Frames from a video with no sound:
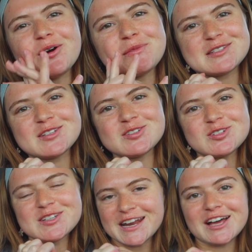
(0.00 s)
my
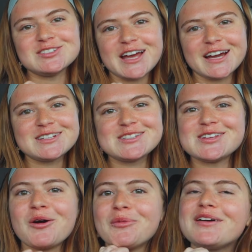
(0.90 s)
sister's a nail tech,
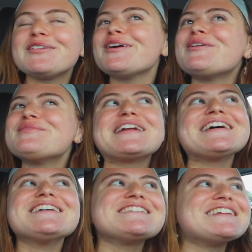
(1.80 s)
so whenever I want my
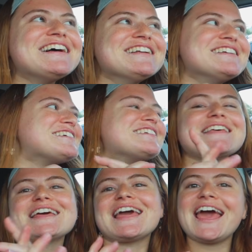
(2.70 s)
nails done, she's
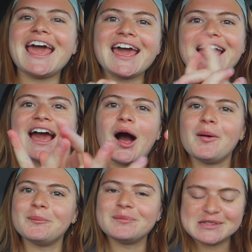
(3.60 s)
like, hey,
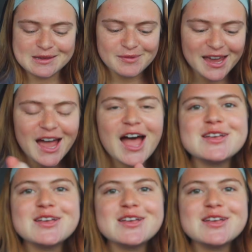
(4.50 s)
come see me.